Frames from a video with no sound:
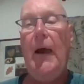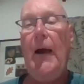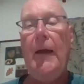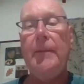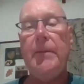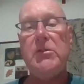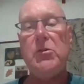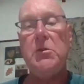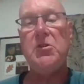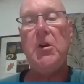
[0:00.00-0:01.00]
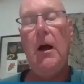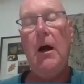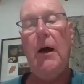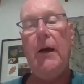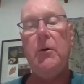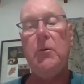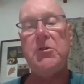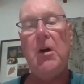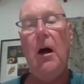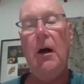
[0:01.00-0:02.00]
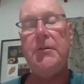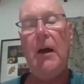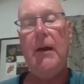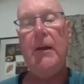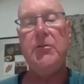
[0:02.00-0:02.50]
And this was a guy who was a hot day,